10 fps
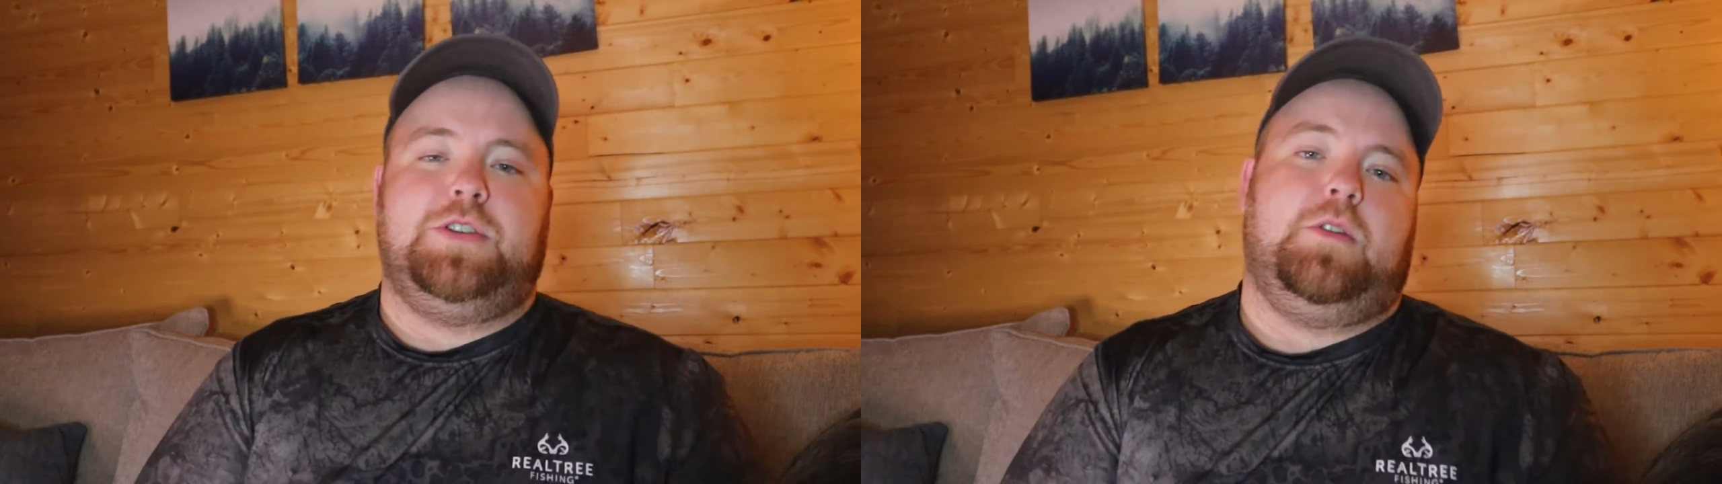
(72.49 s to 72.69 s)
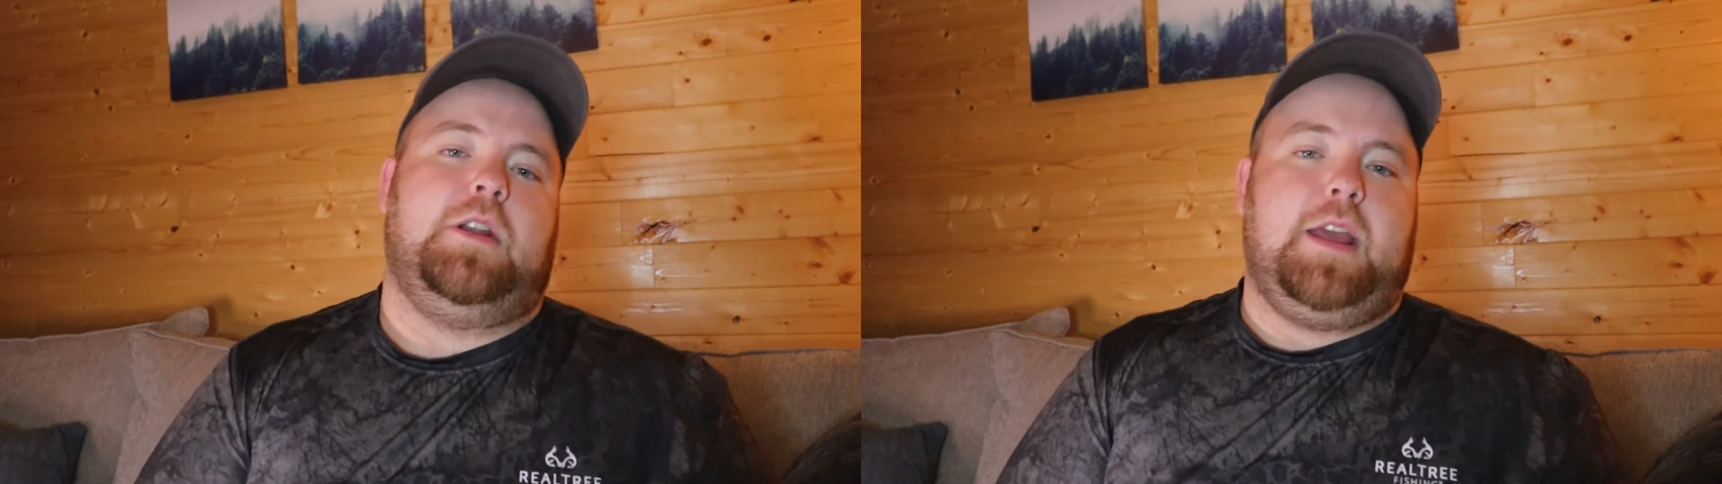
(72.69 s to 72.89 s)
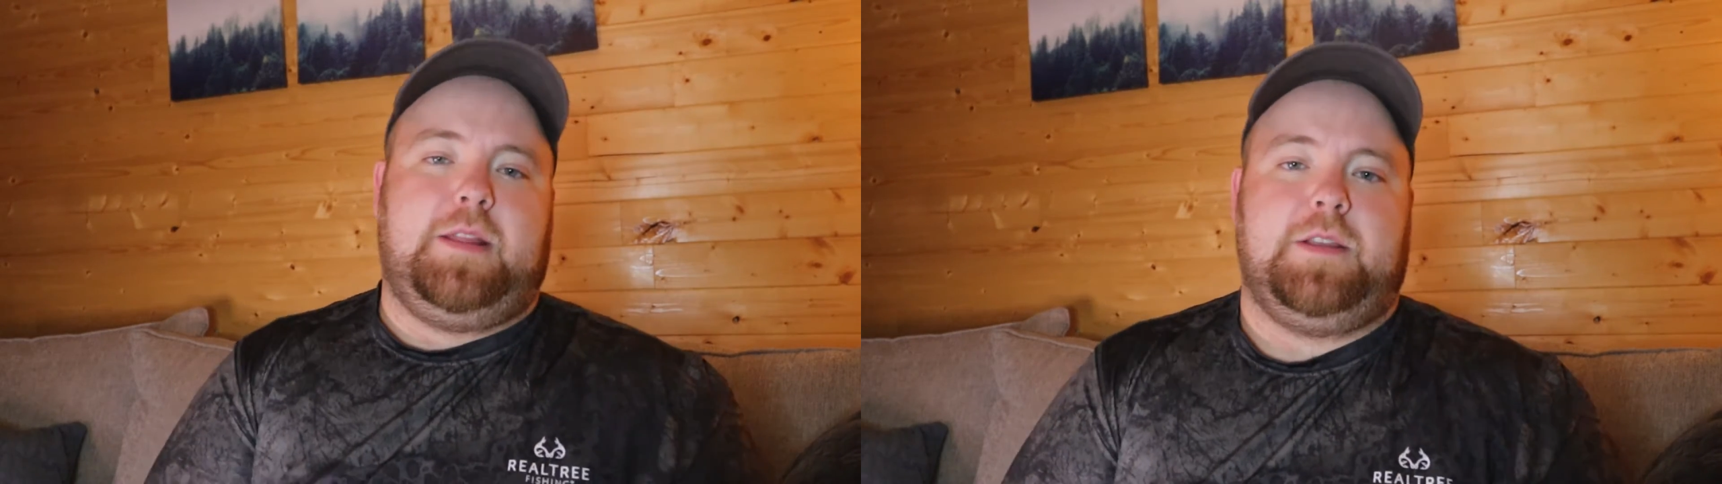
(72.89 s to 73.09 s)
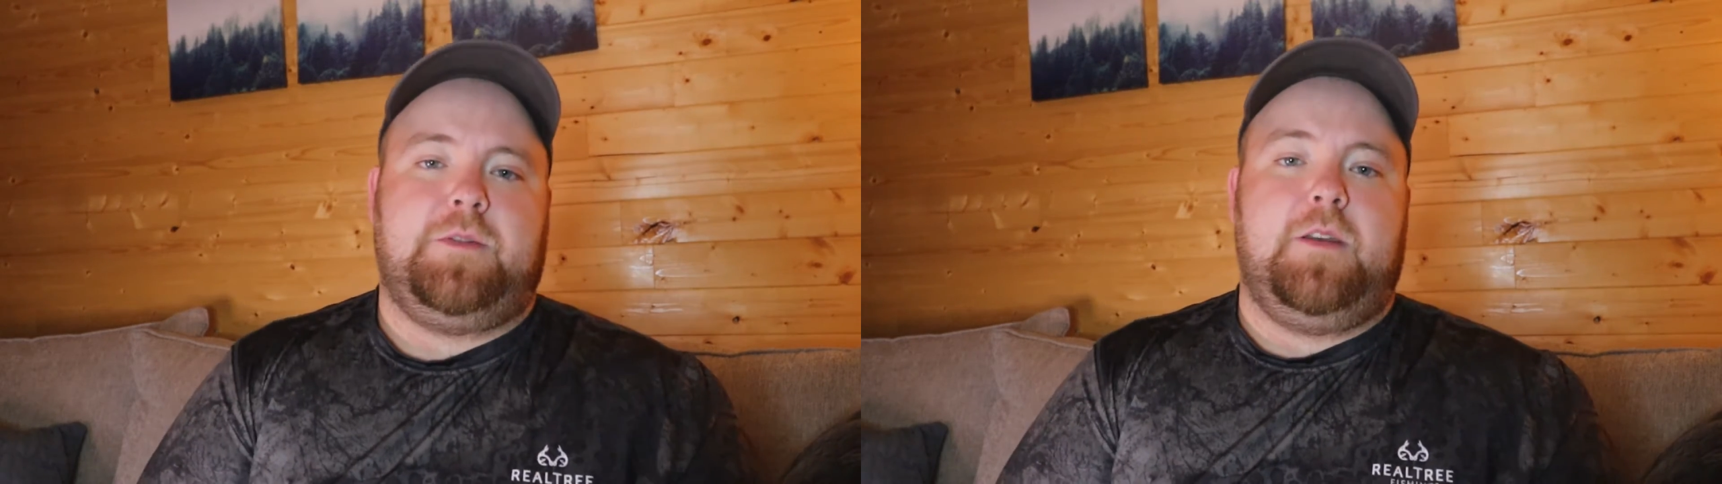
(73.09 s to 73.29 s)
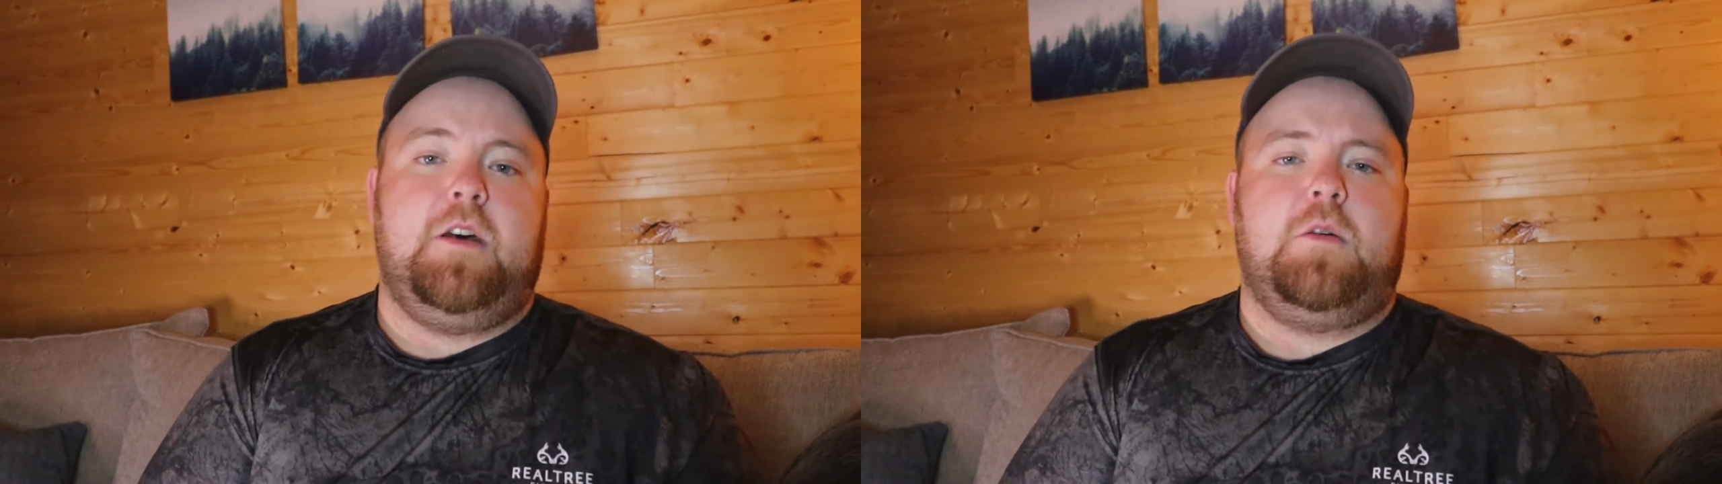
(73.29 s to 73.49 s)
you're going to like this
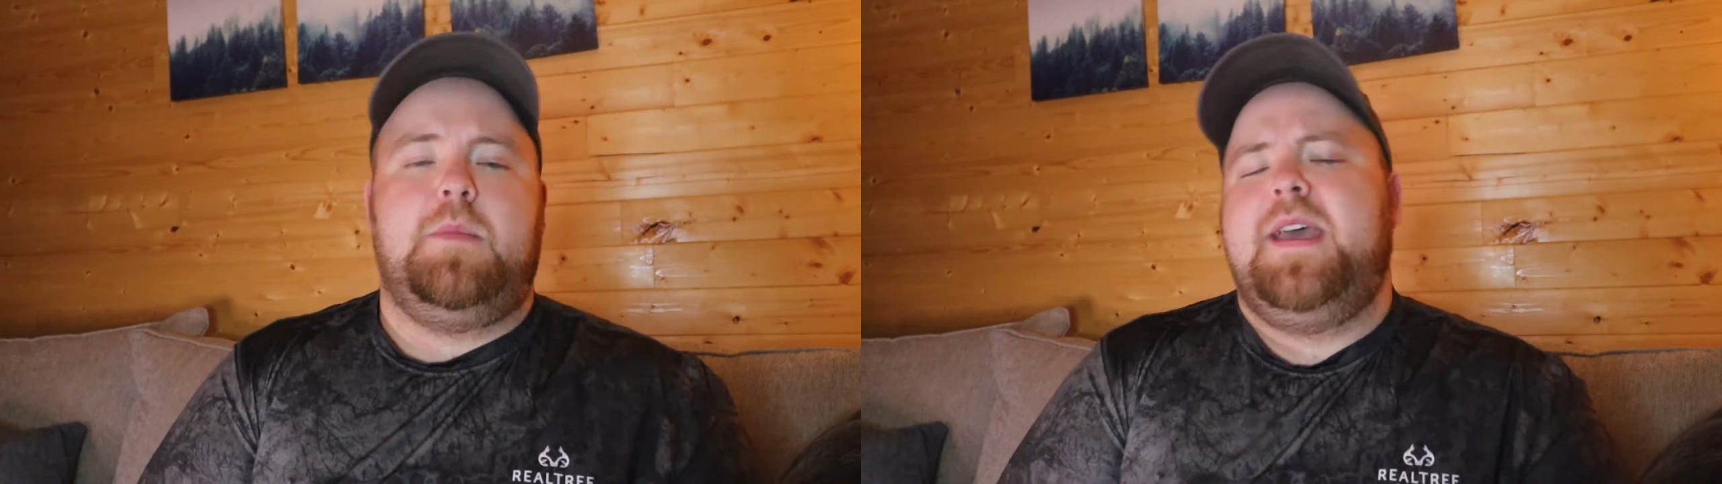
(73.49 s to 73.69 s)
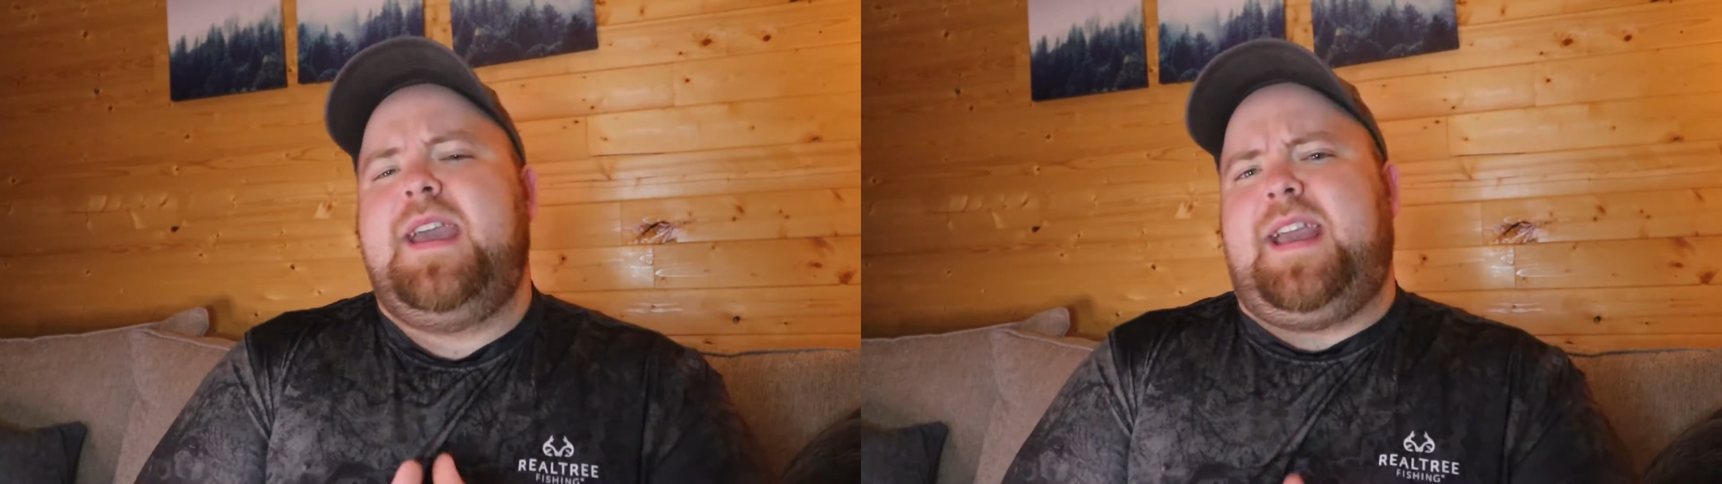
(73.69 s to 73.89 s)
film.